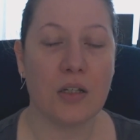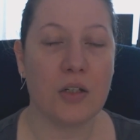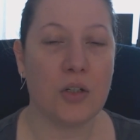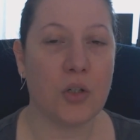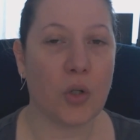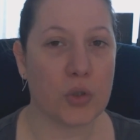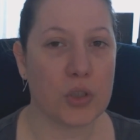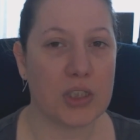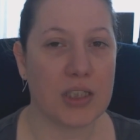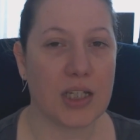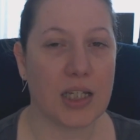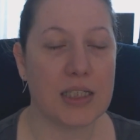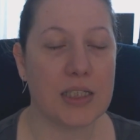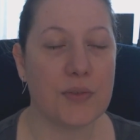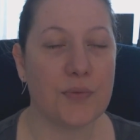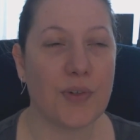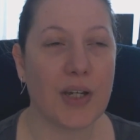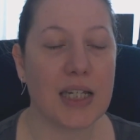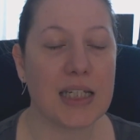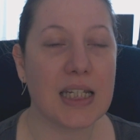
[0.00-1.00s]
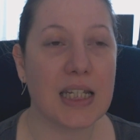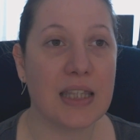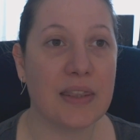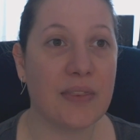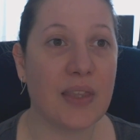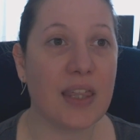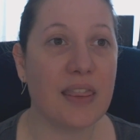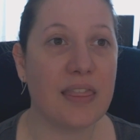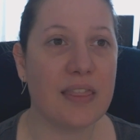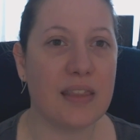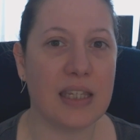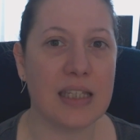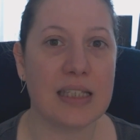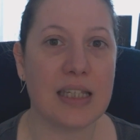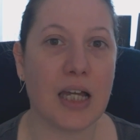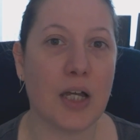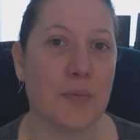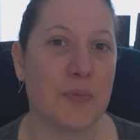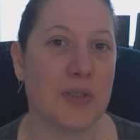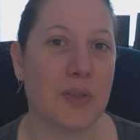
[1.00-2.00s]
not satisfied, and then
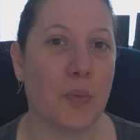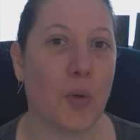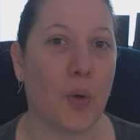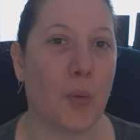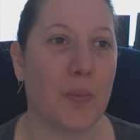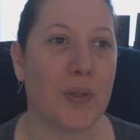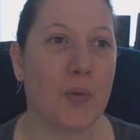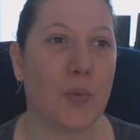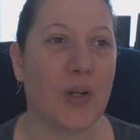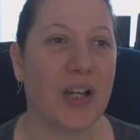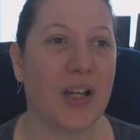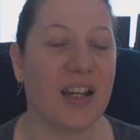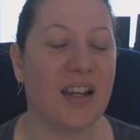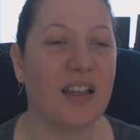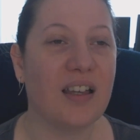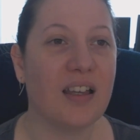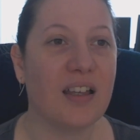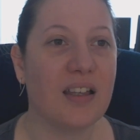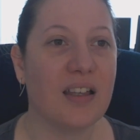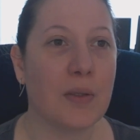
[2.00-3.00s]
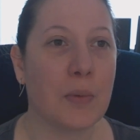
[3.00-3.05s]
it comes a moment where